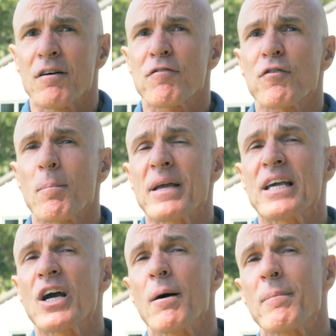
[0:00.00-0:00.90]
from
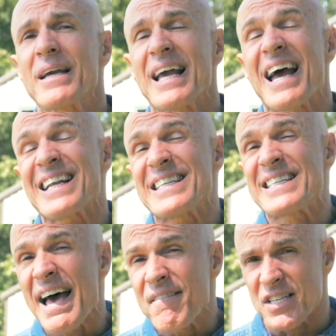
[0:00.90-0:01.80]
becoming a
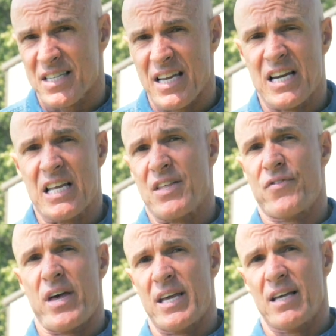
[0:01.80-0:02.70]
devastating
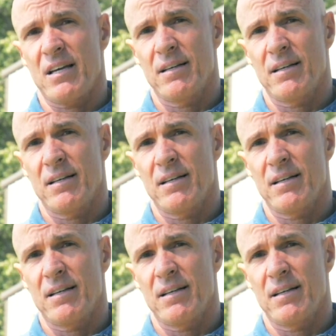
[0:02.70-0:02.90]
thing.